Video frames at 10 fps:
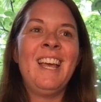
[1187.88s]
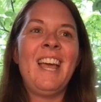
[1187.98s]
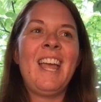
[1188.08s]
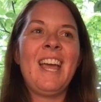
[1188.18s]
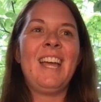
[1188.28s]

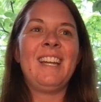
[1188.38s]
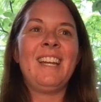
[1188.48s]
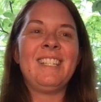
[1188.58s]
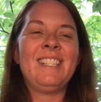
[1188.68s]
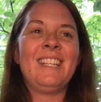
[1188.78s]

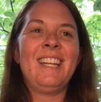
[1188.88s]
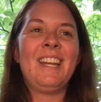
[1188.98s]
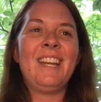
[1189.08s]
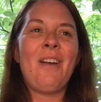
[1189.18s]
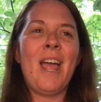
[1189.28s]
And,
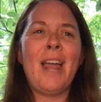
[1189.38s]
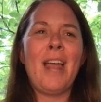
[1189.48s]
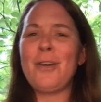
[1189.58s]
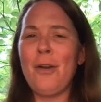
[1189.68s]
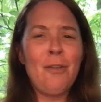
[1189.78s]
you know, I
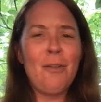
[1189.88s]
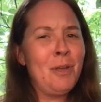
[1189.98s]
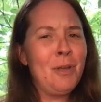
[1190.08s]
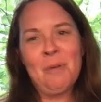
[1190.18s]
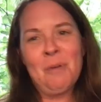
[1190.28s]
hadn't heard of
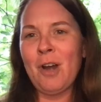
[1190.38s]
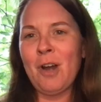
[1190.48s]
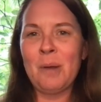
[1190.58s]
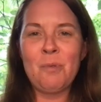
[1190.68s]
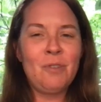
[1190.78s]
him before I
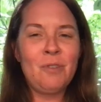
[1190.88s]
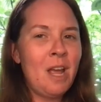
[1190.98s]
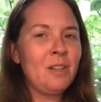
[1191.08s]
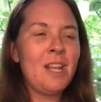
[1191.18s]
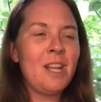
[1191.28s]
had moved
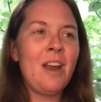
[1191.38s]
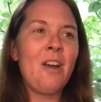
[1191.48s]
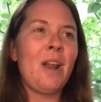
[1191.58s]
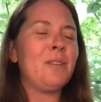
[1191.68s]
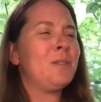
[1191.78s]
down
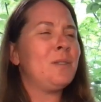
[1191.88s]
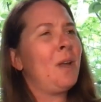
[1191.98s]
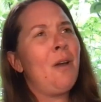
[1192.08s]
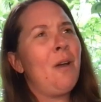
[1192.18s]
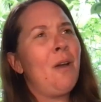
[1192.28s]
there. And I was
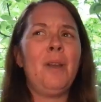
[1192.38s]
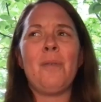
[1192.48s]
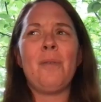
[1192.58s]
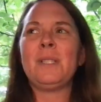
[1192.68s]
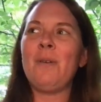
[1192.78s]
like, oh, you
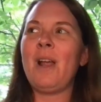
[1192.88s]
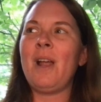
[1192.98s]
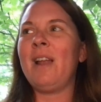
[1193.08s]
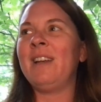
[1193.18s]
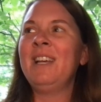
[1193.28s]
know, what's going
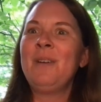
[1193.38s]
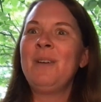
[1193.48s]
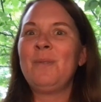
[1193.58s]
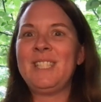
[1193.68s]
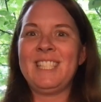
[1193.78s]
on
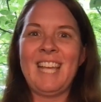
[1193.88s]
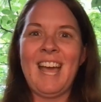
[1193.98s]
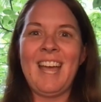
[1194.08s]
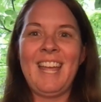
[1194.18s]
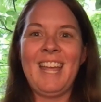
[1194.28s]
with this
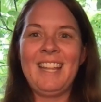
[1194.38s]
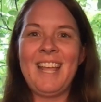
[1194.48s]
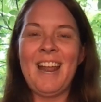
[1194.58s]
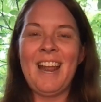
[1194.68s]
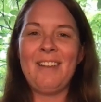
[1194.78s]
guy? And
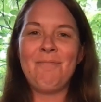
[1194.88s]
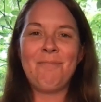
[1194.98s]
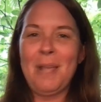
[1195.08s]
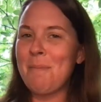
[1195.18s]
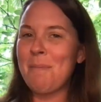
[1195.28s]
then I
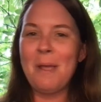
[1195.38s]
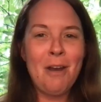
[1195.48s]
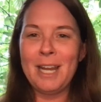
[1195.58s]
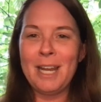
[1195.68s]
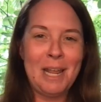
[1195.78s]
keep
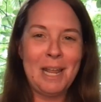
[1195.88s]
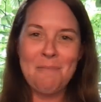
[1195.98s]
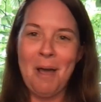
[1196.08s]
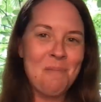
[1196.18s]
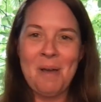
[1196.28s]
hearing his name
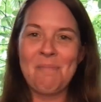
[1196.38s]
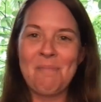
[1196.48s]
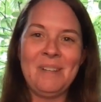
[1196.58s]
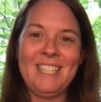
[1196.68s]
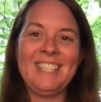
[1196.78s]
pop
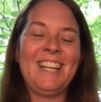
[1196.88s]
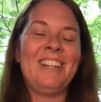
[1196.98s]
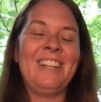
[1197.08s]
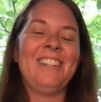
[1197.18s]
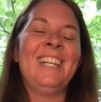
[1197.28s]
up. And
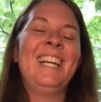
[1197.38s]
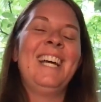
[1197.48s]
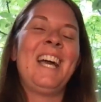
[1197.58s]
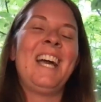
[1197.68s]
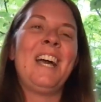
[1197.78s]
so
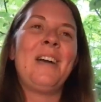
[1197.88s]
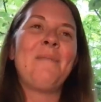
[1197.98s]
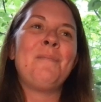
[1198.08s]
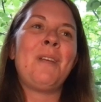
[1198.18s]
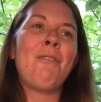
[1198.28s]

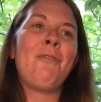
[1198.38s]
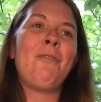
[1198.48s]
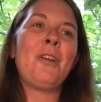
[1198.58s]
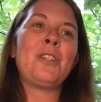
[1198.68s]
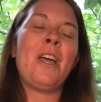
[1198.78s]
um, David
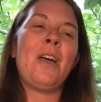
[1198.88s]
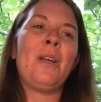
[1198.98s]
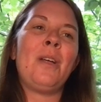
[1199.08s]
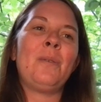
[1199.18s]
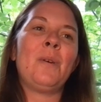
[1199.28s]

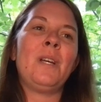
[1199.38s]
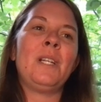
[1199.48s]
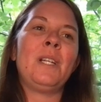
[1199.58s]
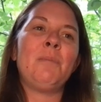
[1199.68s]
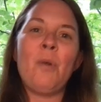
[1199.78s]
Fairchild
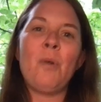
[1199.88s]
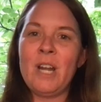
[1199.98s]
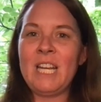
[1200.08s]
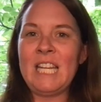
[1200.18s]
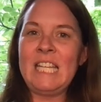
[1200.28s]
was
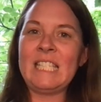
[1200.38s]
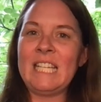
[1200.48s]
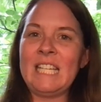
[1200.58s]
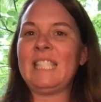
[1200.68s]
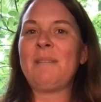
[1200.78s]
born in East
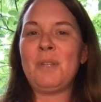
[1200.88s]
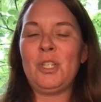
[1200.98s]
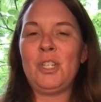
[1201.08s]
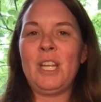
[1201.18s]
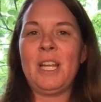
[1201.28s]
Lansing,
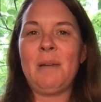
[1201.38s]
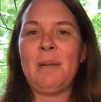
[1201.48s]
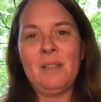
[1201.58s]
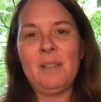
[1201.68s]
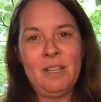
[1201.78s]
Michigan,
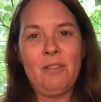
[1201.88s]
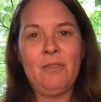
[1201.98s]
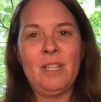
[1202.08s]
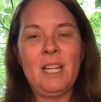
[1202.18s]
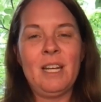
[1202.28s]
but
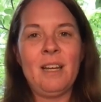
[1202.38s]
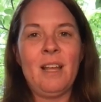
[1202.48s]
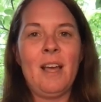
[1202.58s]
lived in